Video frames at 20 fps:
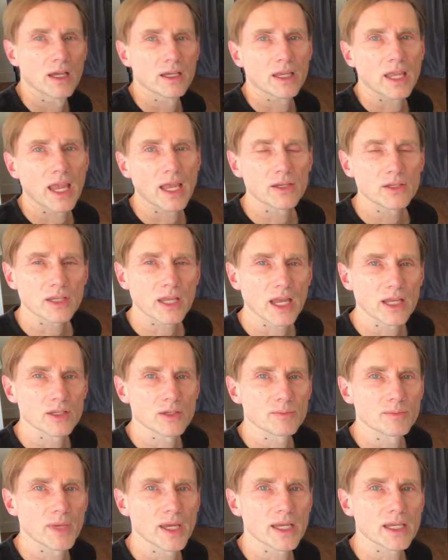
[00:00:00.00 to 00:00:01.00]
Can
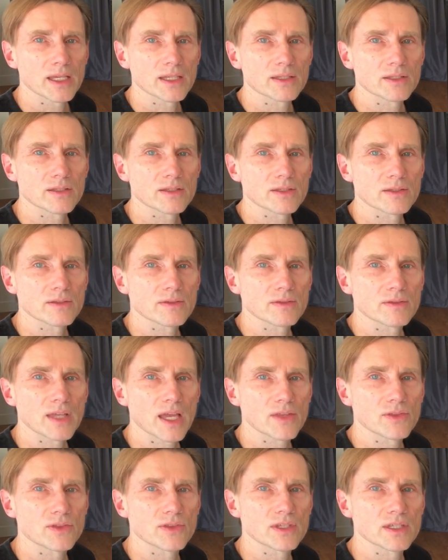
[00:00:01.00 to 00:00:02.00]
you make it
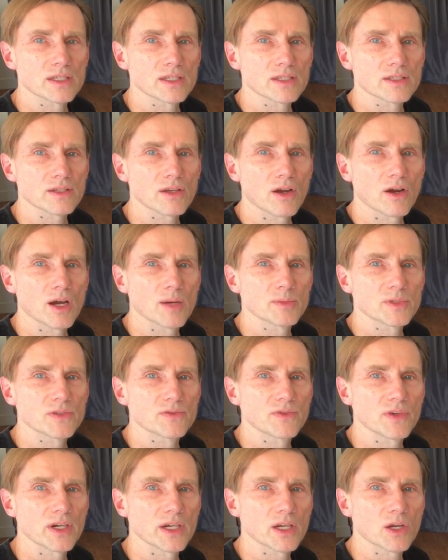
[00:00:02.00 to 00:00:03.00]
that this arm is
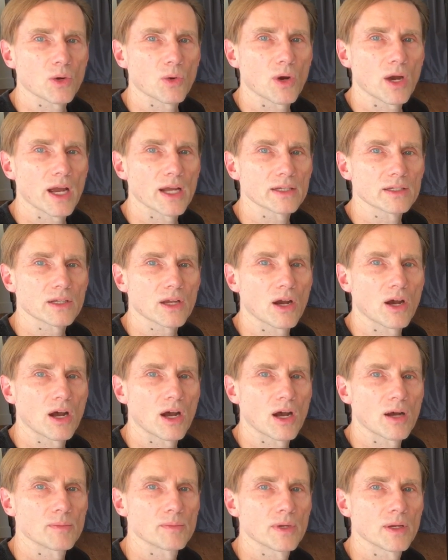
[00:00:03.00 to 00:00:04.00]
very quiet and
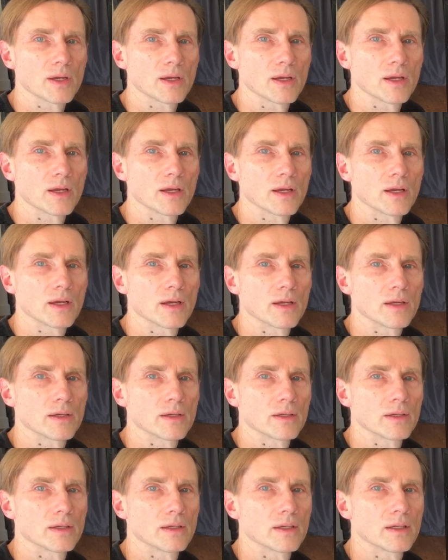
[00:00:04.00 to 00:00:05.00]
calm,
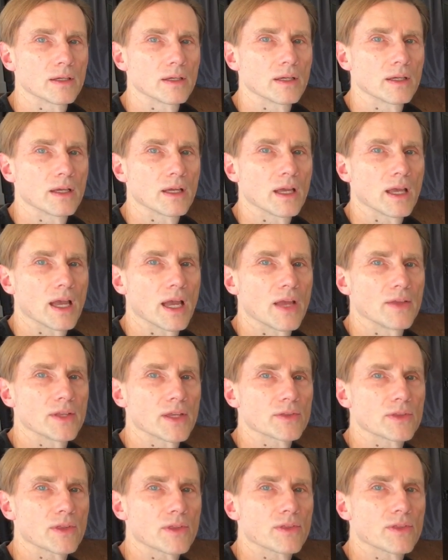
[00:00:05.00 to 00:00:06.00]
and
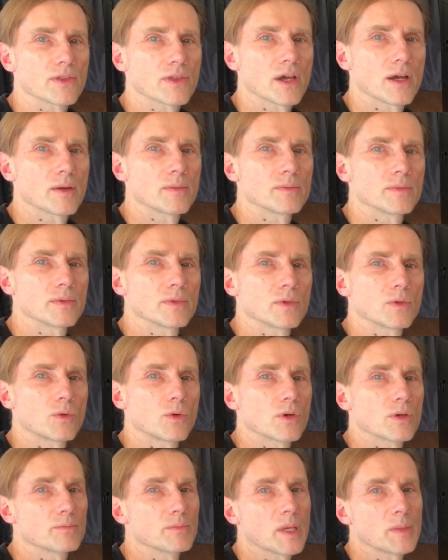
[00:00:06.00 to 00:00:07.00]
that the thumb,
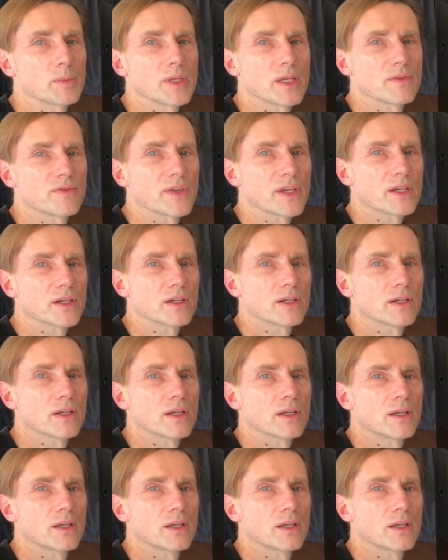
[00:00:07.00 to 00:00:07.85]
or maybe a finger,